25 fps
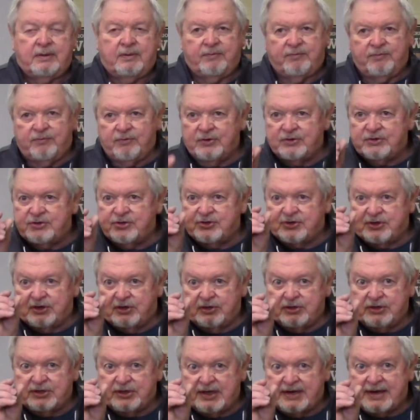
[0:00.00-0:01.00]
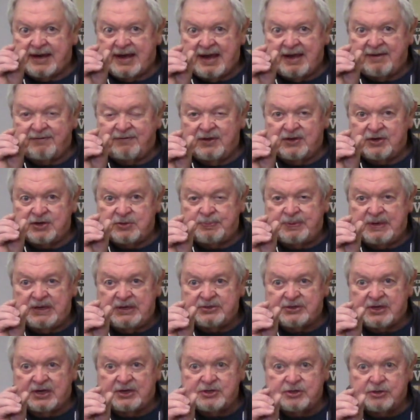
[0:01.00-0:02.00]
For instance, look at that 1/2-inch
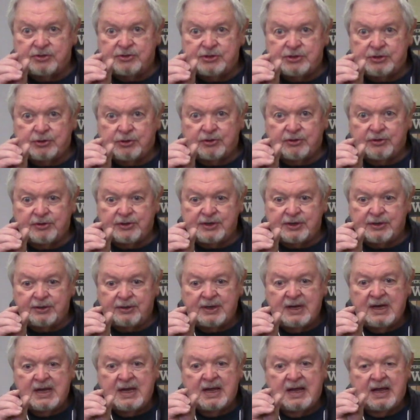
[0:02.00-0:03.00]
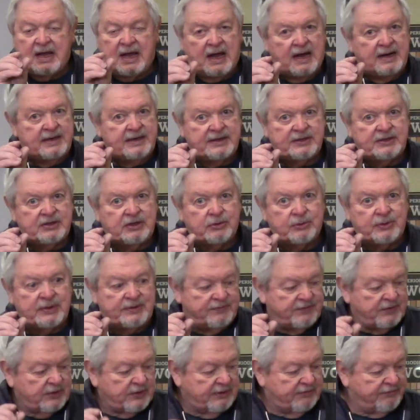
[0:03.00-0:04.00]
piece I showed you earlier. I didn't go
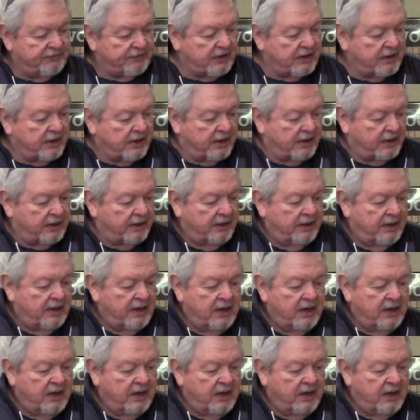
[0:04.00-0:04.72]
in very far.